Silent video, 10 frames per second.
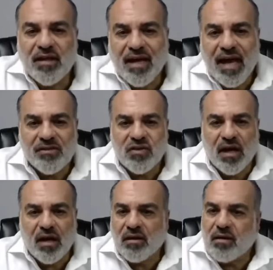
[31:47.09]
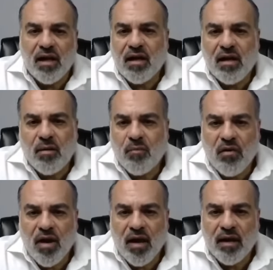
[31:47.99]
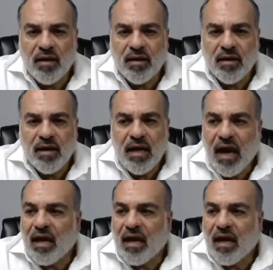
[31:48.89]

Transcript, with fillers: A CAT scan, not an MRI, mm-hmm.